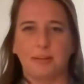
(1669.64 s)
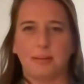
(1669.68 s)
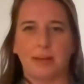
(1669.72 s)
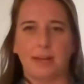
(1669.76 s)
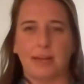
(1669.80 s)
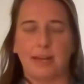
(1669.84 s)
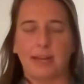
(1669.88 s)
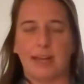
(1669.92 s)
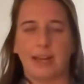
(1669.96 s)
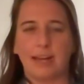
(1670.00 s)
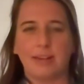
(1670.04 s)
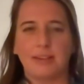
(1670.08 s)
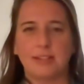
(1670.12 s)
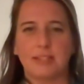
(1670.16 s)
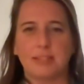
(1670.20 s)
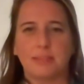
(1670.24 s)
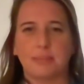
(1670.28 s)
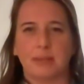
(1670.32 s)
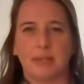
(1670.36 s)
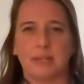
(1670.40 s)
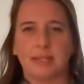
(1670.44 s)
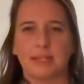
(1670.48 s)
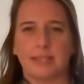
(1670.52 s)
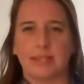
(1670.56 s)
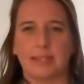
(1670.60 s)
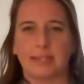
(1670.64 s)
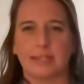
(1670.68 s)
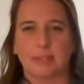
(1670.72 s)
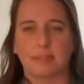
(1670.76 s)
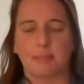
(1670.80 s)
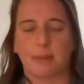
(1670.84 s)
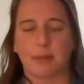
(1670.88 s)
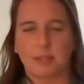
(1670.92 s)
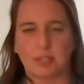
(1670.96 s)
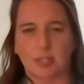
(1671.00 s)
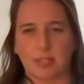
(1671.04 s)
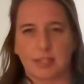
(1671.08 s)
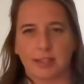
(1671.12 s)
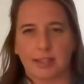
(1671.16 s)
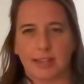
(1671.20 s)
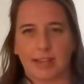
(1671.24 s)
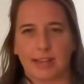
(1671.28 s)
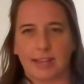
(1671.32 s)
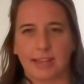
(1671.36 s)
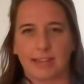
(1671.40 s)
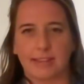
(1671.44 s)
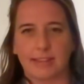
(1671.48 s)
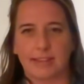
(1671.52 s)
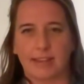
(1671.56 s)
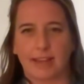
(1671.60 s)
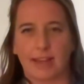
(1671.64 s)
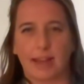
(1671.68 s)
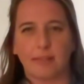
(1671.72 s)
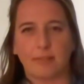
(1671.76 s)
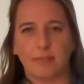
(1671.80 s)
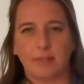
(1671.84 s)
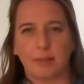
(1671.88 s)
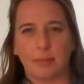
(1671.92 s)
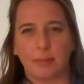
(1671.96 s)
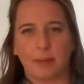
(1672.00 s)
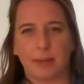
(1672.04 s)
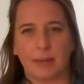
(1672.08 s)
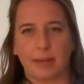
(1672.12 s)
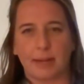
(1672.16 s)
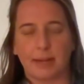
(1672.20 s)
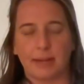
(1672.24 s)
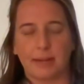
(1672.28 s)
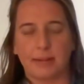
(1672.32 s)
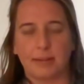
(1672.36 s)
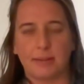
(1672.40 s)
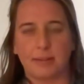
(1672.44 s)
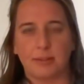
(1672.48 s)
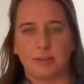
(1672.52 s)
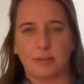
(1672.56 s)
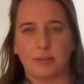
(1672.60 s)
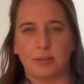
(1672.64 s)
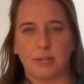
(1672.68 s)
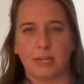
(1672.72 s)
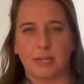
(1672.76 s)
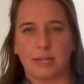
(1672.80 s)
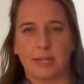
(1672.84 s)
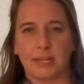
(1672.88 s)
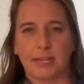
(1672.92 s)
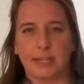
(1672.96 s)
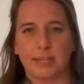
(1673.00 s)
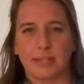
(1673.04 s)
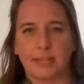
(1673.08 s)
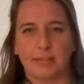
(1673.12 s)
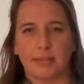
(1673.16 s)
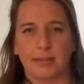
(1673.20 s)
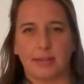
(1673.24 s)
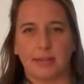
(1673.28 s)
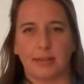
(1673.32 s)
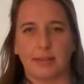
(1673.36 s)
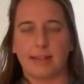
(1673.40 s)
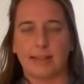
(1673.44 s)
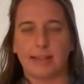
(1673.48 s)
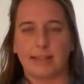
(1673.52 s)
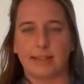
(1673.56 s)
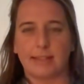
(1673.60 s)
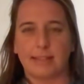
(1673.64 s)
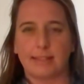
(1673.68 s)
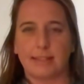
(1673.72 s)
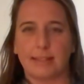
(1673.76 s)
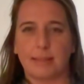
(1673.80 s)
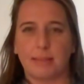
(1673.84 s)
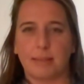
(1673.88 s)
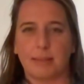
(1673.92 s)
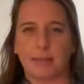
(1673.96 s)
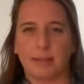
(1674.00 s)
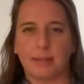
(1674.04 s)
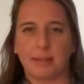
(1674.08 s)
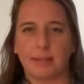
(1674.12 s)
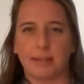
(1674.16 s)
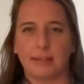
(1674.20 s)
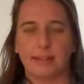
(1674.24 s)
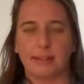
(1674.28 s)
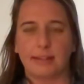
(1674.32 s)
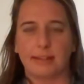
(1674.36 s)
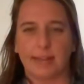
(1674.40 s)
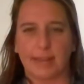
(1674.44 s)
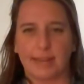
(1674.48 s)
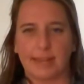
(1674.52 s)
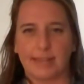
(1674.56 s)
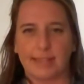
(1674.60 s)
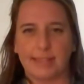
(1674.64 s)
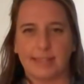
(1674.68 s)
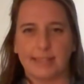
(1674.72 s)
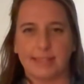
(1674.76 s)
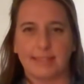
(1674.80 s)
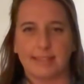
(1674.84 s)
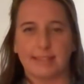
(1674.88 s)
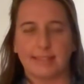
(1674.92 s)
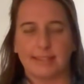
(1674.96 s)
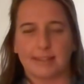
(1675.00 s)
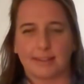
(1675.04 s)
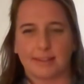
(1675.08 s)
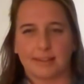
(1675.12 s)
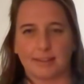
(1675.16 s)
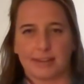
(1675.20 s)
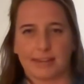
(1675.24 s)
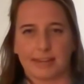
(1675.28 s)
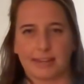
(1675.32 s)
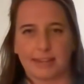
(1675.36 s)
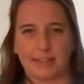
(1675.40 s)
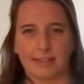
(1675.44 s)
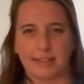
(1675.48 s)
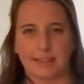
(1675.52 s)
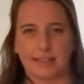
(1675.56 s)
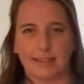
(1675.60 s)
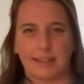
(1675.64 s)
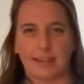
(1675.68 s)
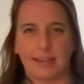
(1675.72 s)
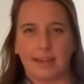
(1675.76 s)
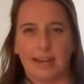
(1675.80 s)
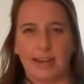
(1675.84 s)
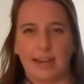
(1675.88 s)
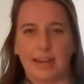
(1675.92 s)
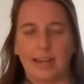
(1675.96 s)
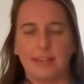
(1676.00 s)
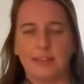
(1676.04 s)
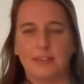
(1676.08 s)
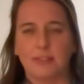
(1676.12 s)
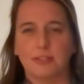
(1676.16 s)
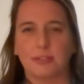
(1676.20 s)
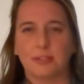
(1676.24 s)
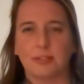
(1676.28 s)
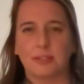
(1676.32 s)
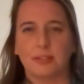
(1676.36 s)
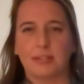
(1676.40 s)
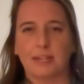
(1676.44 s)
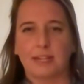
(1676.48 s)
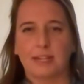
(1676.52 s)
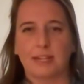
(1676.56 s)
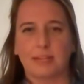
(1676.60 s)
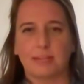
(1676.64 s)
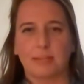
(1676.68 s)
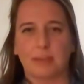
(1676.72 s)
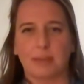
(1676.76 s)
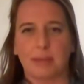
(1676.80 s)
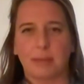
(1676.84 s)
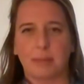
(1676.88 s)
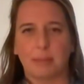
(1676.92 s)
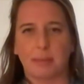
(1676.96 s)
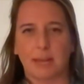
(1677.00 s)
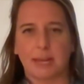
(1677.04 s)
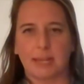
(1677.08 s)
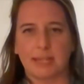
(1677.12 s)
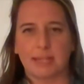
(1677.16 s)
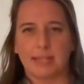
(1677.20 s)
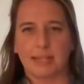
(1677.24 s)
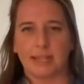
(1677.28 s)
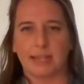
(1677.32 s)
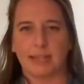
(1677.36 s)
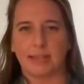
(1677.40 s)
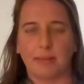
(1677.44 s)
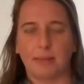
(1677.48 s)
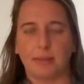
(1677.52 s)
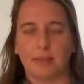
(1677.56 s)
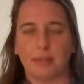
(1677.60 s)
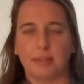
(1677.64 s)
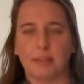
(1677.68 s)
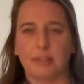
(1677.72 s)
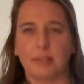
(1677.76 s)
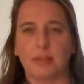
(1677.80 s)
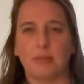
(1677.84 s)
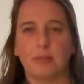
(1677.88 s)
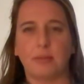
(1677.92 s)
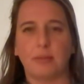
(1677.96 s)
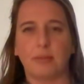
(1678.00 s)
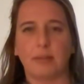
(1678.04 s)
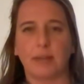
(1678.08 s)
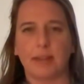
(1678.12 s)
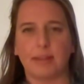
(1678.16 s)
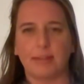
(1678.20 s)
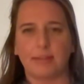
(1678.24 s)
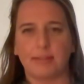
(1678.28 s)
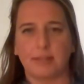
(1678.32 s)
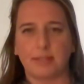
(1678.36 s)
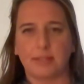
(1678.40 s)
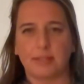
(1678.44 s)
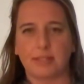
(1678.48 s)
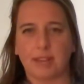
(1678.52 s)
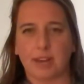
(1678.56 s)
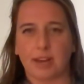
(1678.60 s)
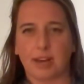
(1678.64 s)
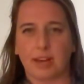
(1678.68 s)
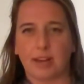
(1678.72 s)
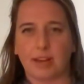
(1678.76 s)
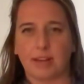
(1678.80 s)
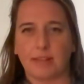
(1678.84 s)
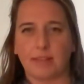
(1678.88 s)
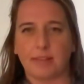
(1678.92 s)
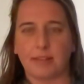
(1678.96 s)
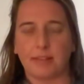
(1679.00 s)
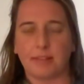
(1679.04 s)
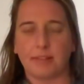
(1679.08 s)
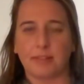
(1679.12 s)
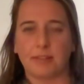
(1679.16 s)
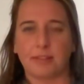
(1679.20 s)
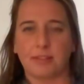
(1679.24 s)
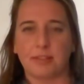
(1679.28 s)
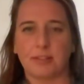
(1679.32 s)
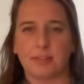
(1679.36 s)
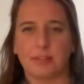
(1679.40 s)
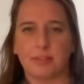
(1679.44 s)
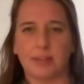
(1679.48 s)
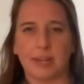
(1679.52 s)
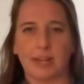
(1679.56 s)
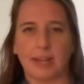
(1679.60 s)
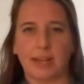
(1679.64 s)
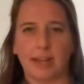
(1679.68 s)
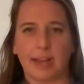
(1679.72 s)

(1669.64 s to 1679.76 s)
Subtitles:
And I just want to say a special thanks to everybody who's joined us throughout this Summer Lent series. It truly has been a blessing. We're so grateful to all of you for tuning